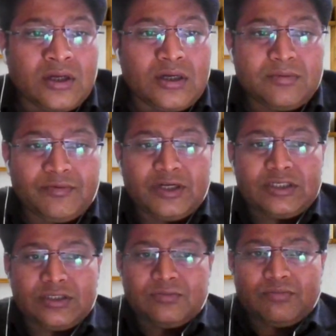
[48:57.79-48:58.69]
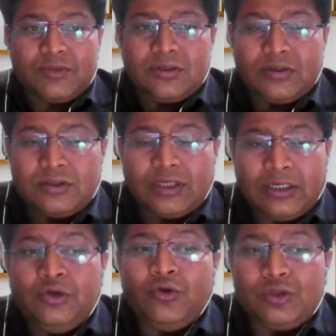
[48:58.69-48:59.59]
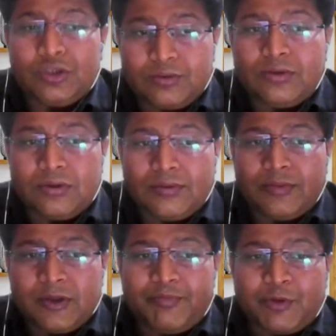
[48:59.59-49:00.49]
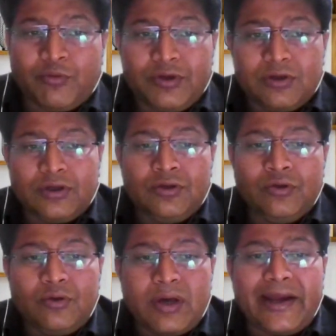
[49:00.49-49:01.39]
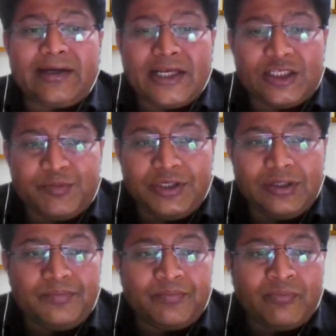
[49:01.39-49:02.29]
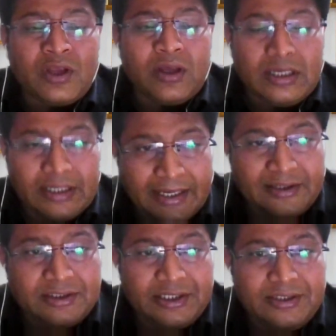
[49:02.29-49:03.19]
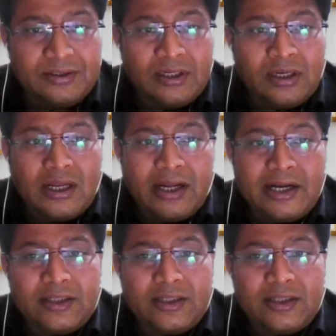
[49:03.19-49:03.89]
uh, uh the new uh, uh, new act has been enacted and